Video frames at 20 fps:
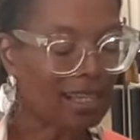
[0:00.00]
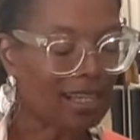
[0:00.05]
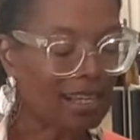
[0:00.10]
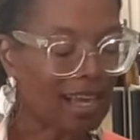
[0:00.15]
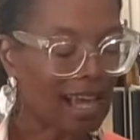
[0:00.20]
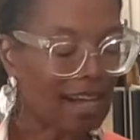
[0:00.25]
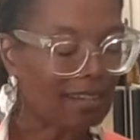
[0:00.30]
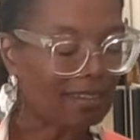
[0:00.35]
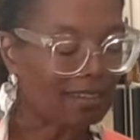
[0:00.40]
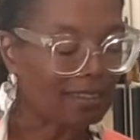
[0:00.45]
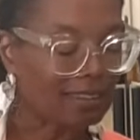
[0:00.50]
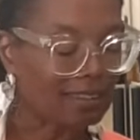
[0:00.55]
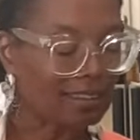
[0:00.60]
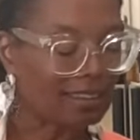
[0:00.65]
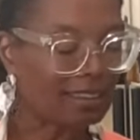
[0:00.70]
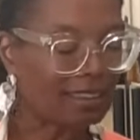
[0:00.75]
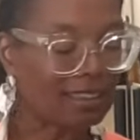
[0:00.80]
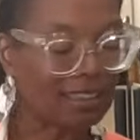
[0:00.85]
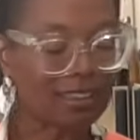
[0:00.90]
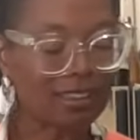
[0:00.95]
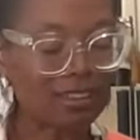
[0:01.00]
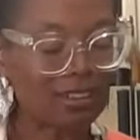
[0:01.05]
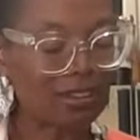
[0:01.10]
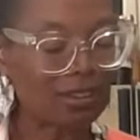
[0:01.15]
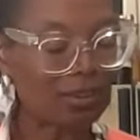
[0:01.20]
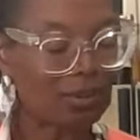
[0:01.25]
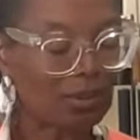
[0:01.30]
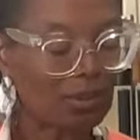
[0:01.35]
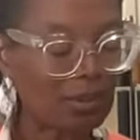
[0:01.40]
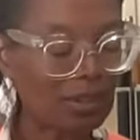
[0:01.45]
I was listening
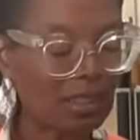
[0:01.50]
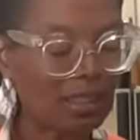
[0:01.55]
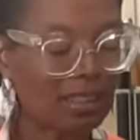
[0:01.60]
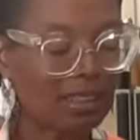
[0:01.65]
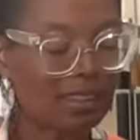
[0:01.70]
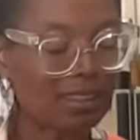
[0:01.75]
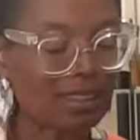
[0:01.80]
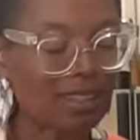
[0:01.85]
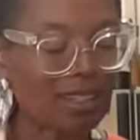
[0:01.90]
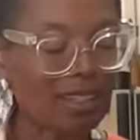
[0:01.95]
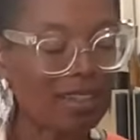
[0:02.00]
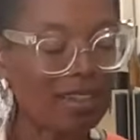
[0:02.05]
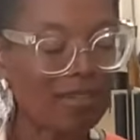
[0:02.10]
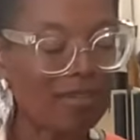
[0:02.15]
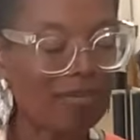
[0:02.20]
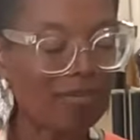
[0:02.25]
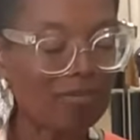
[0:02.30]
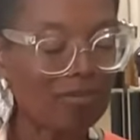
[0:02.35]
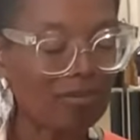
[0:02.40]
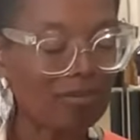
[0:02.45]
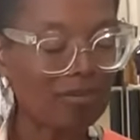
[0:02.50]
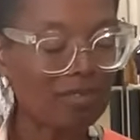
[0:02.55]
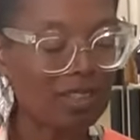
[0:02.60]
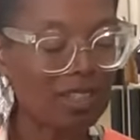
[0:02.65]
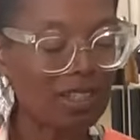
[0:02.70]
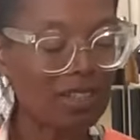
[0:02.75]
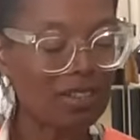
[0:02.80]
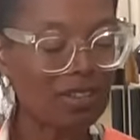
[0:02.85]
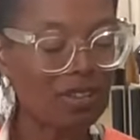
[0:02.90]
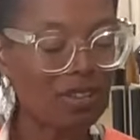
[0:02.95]
to this
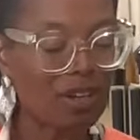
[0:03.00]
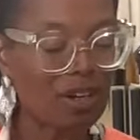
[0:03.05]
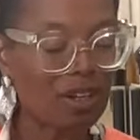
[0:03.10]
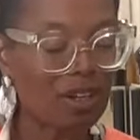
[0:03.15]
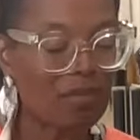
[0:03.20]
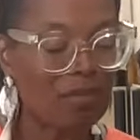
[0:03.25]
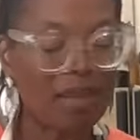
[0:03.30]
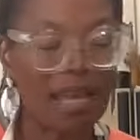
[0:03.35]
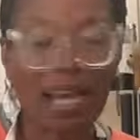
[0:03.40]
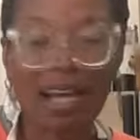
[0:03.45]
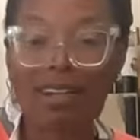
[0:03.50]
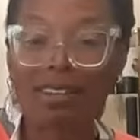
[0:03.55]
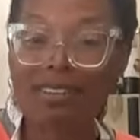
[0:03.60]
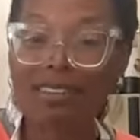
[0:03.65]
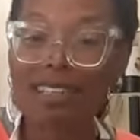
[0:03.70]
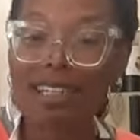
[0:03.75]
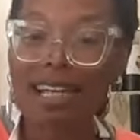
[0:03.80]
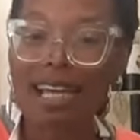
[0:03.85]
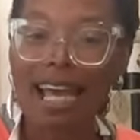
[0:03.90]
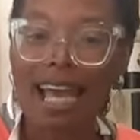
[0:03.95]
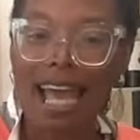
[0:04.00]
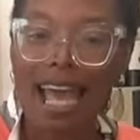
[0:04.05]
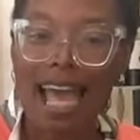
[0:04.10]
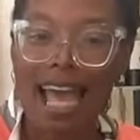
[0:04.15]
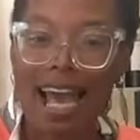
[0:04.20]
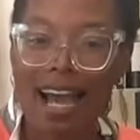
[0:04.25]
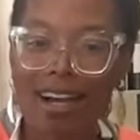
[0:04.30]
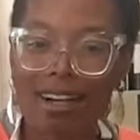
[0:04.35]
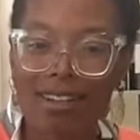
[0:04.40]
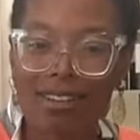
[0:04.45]
teacher talk about
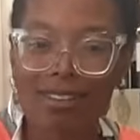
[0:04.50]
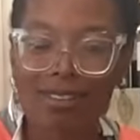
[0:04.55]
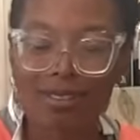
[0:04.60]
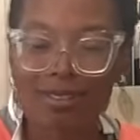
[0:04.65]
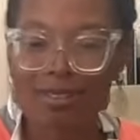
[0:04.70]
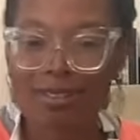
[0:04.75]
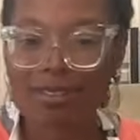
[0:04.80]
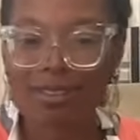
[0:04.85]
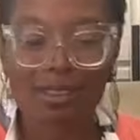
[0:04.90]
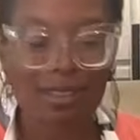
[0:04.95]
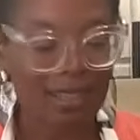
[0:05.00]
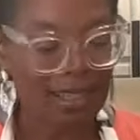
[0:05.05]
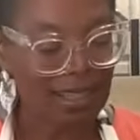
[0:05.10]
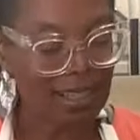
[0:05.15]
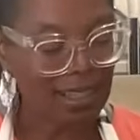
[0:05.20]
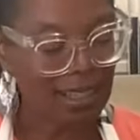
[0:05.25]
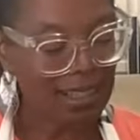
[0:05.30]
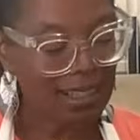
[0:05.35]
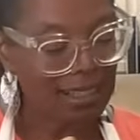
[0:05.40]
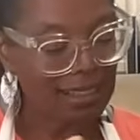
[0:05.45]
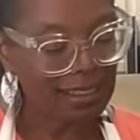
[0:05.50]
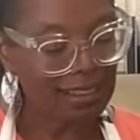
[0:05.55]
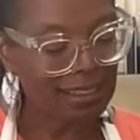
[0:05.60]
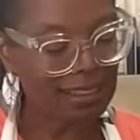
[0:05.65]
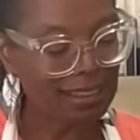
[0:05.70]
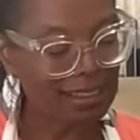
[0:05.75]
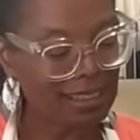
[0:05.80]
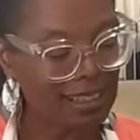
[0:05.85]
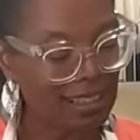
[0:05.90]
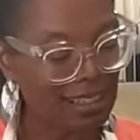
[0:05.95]
how
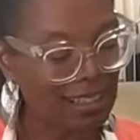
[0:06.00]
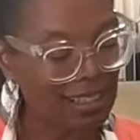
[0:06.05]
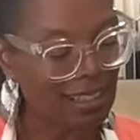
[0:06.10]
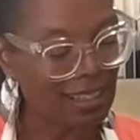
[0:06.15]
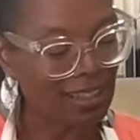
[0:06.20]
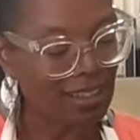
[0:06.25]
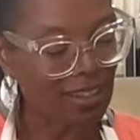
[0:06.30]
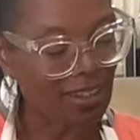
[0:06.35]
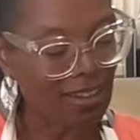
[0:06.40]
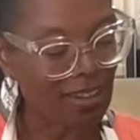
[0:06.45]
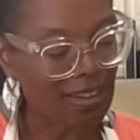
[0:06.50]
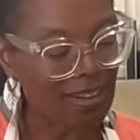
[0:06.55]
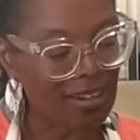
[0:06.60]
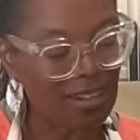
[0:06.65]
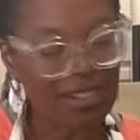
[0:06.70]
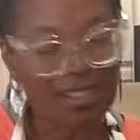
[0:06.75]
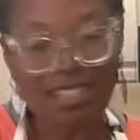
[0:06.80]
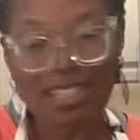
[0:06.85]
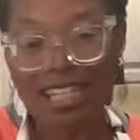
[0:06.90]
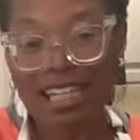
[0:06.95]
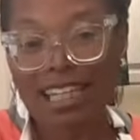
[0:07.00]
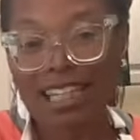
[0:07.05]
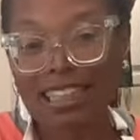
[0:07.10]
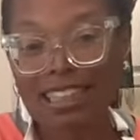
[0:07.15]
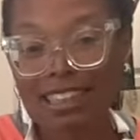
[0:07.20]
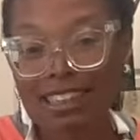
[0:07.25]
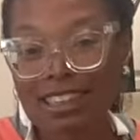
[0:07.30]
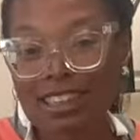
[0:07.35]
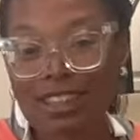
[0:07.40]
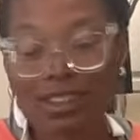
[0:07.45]
she encouraged
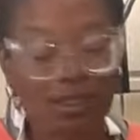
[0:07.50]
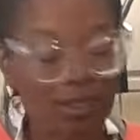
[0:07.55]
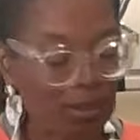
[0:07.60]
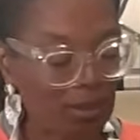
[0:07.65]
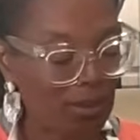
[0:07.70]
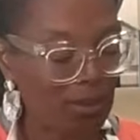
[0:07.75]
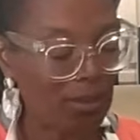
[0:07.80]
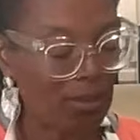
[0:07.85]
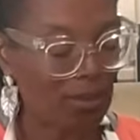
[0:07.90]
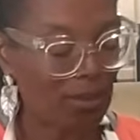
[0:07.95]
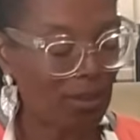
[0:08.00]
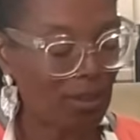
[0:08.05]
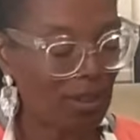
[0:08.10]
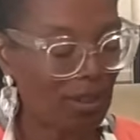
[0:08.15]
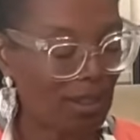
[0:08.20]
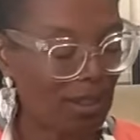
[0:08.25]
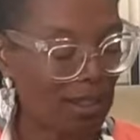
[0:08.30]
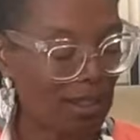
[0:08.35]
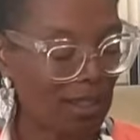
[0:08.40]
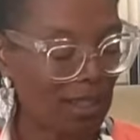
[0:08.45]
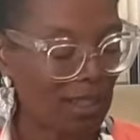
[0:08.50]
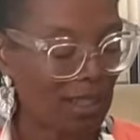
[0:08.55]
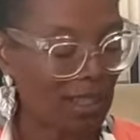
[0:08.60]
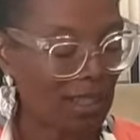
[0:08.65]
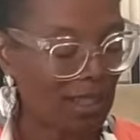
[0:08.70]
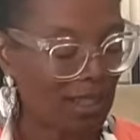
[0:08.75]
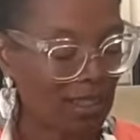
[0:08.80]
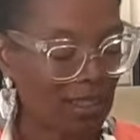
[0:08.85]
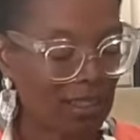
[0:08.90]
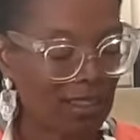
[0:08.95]
kids to do
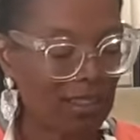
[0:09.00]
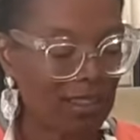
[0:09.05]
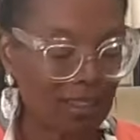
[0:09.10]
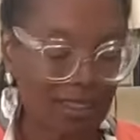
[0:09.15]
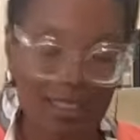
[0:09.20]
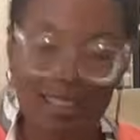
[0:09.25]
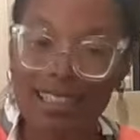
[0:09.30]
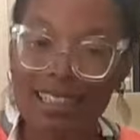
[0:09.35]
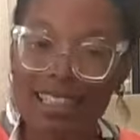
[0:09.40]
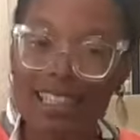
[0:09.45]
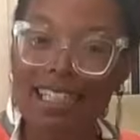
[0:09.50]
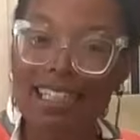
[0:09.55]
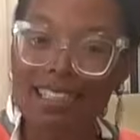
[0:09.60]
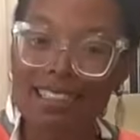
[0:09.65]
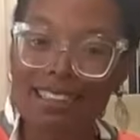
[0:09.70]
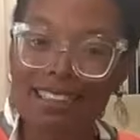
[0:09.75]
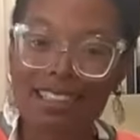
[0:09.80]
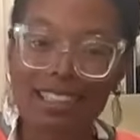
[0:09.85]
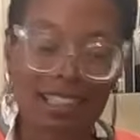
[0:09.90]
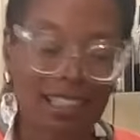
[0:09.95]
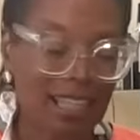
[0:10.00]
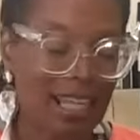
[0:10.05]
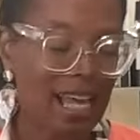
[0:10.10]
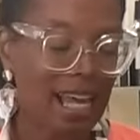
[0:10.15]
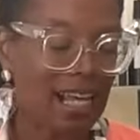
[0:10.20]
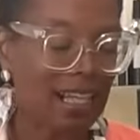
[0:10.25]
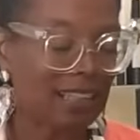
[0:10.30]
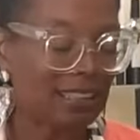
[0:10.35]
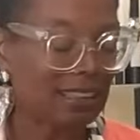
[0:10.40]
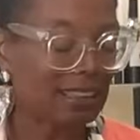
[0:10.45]
good things in the
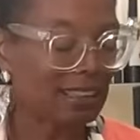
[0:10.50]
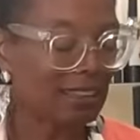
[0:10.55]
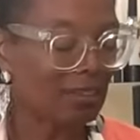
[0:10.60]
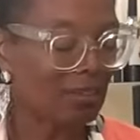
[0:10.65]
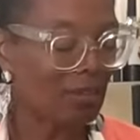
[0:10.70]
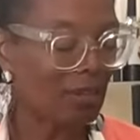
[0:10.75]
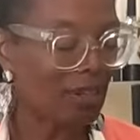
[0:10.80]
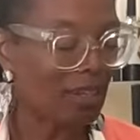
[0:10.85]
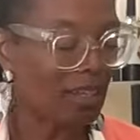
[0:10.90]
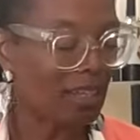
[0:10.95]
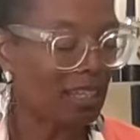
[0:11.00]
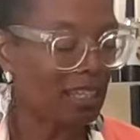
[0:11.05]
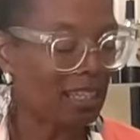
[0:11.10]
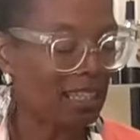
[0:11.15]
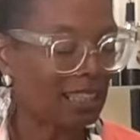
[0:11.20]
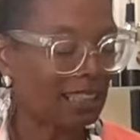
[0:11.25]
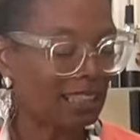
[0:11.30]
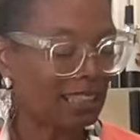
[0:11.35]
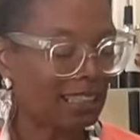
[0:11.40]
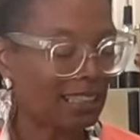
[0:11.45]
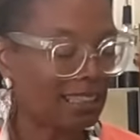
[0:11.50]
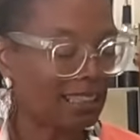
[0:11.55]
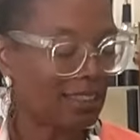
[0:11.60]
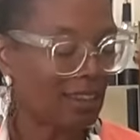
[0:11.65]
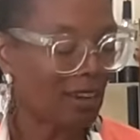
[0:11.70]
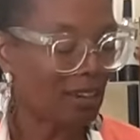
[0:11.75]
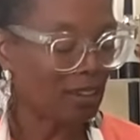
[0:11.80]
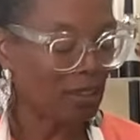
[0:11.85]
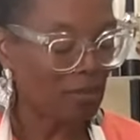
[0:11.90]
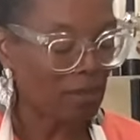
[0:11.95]
class, and one of the things she
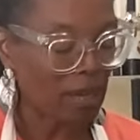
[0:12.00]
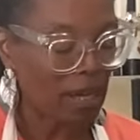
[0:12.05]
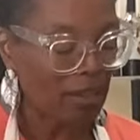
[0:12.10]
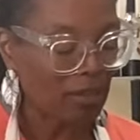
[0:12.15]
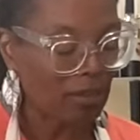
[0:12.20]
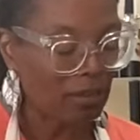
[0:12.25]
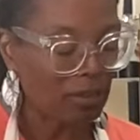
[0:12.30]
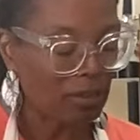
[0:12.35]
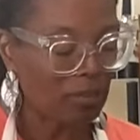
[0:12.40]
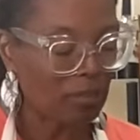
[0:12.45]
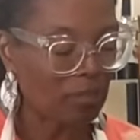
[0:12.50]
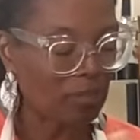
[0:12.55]
talked about was